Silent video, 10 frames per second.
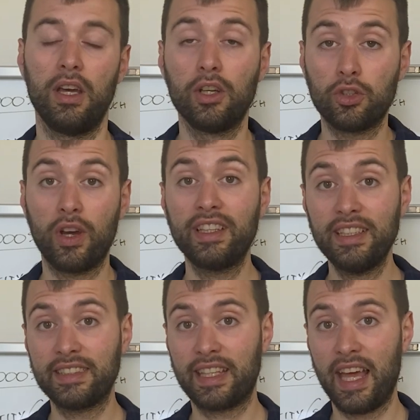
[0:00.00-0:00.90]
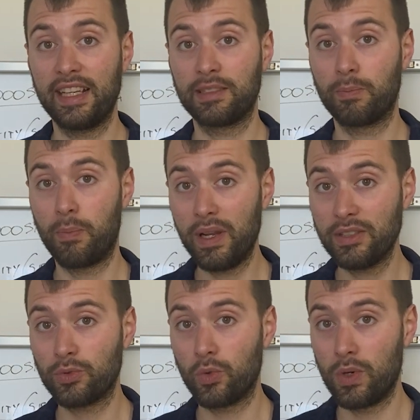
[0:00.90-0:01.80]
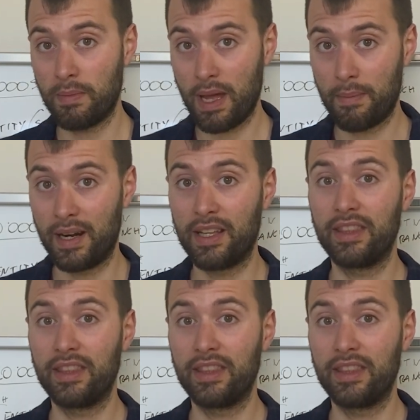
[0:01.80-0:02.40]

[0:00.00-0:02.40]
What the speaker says: So in this case, please remember,